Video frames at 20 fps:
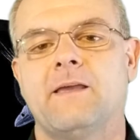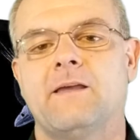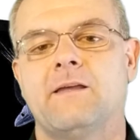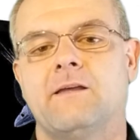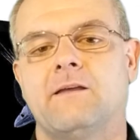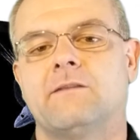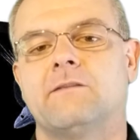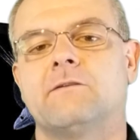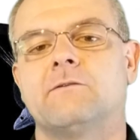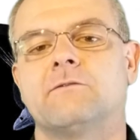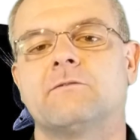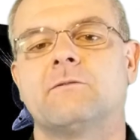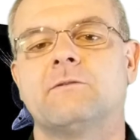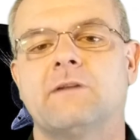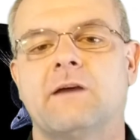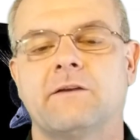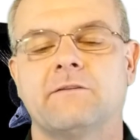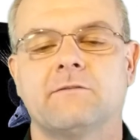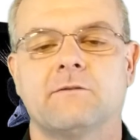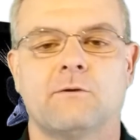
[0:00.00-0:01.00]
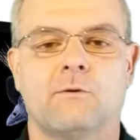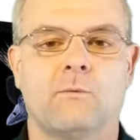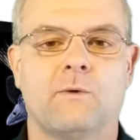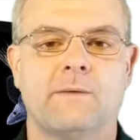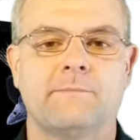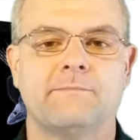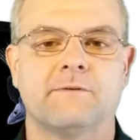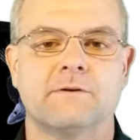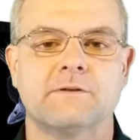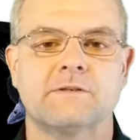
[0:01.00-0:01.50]
And there's a nice
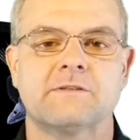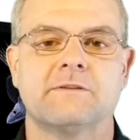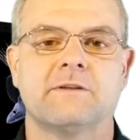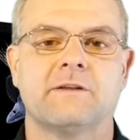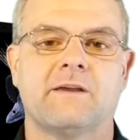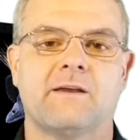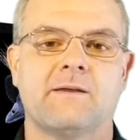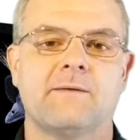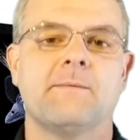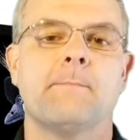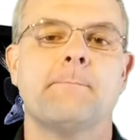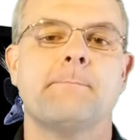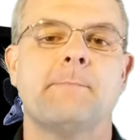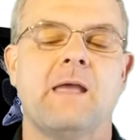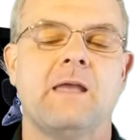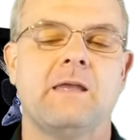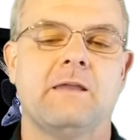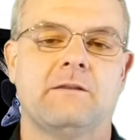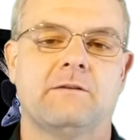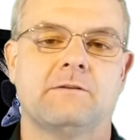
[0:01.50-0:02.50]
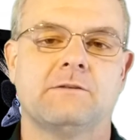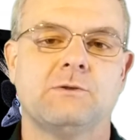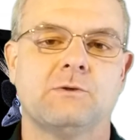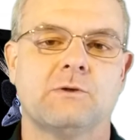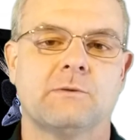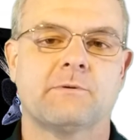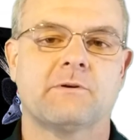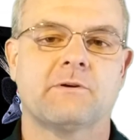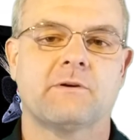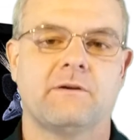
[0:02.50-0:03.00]
little web version that I made
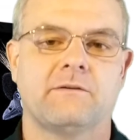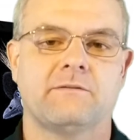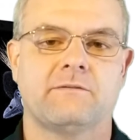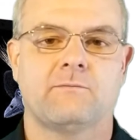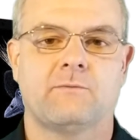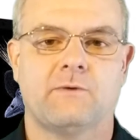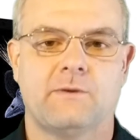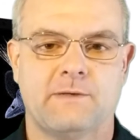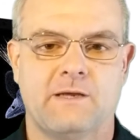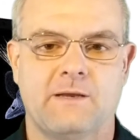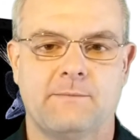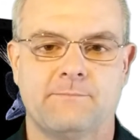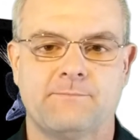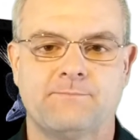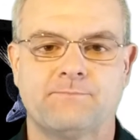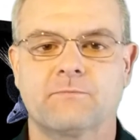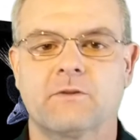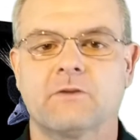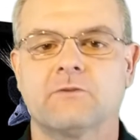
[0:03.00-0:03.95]
into a progressive web app.